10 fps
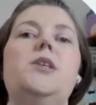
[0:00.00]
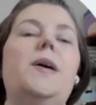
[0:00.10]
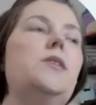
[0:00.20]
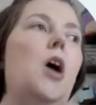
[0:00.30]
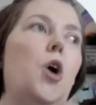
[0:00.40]
So
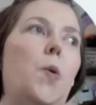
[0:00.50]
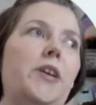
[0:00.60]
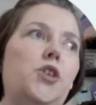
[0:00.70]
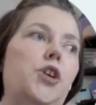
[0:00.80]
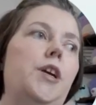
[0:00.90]
I saw a
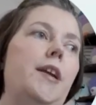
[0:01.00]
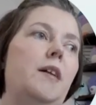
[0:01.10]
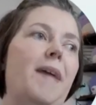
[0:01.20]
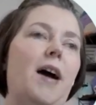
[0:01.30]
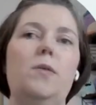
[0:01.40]
question
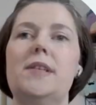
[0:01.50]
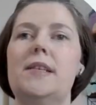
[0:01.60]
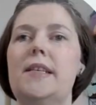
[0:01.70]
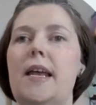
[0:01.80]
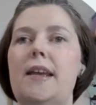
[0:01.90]
about
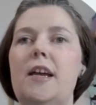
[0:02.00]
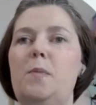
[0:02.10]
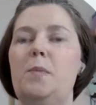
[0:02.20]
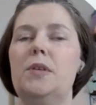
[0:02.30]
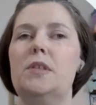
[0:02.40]
setting
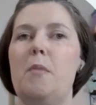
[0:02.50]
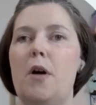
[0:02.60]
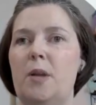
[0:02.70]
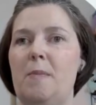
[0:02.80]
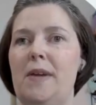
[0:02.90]
up
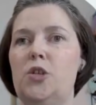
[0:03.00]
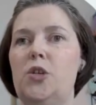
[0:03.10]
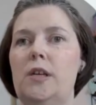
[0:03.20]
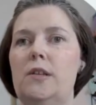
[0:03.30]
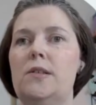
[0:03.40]
some
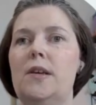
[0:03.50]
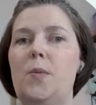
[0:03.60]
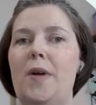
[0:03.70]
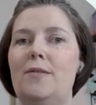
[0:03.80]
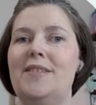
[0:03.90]
automations
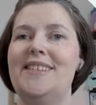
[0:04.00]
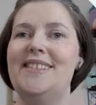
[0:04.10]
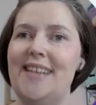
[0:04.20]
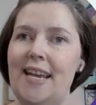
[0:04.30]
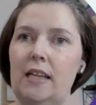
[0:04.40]
around
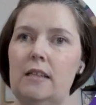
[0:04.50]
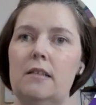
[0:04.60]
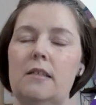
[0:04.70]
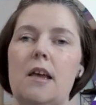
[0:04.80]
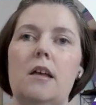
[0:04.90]

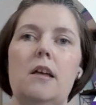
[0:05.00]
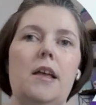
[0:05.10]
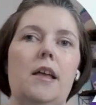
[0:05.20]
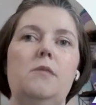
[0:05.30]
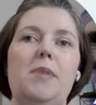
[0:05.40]
dates
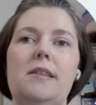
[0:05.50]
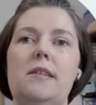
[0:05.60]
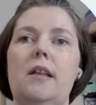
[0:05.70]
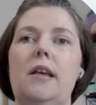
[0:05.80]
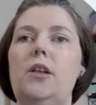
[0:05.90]
and
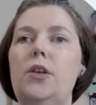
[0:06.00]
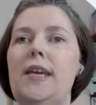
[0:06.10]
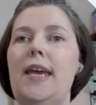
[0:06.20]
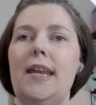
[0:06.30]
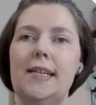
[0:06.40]
basically
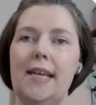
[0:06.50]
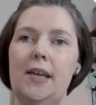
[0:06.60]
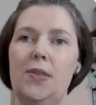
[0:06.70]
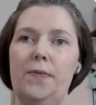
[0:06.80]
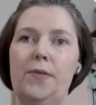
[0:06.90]
looking at a
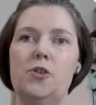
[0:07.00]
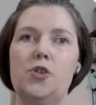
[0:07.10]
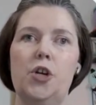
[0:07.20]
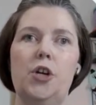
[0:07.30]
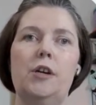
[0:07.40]
date in the
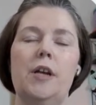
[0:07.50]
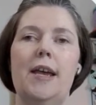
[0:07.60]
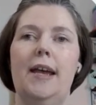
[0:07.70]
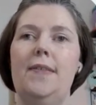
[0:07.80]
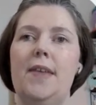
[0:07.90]
future
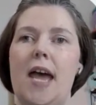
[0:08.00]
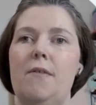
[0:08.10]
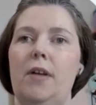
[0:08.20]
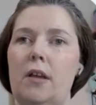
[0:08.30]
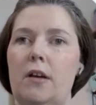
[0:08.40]
and then
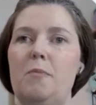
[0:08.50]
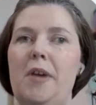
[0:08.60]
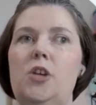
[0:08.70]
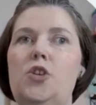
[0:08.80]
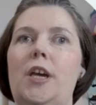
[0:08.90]
having an
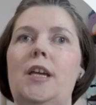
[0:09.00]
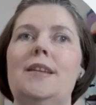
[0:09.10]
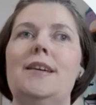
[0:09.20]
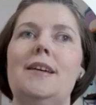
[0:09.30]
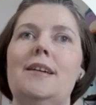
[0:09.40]

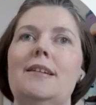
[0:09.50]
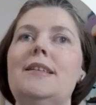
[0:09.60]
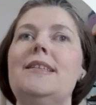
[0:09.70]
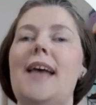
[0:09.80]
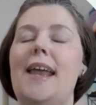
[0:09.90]
automation
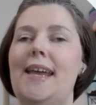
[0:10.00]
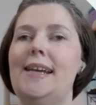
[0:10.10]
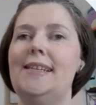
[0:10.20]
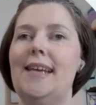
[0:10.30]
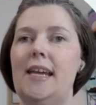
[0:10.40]
set
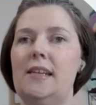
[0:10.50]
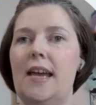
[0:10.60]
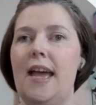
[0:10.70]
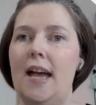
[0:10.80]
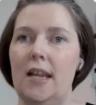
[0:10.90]
a date
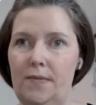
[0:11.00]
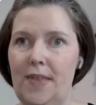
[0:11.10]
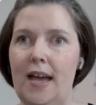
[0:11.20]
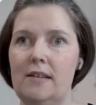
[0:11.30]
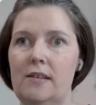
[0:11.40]
ahead of
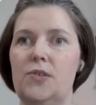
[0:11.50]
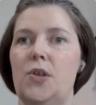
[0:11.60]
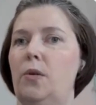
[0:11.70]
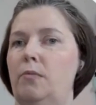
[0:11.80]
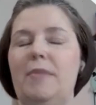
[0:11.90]
that.
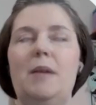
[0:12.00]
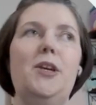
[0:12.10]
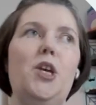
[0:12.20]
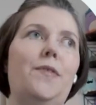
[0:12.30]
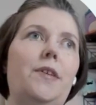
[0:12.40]
So
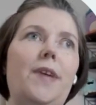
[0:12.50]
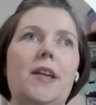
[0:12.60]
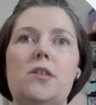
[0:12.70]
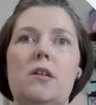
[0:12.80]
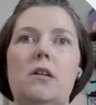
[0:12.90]
maybe you have an
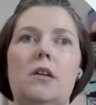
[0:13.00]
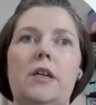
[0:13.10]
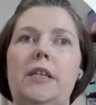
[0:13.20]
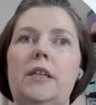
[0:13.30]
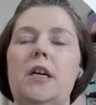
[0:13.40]
event
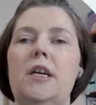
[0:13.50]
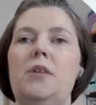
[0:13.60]
on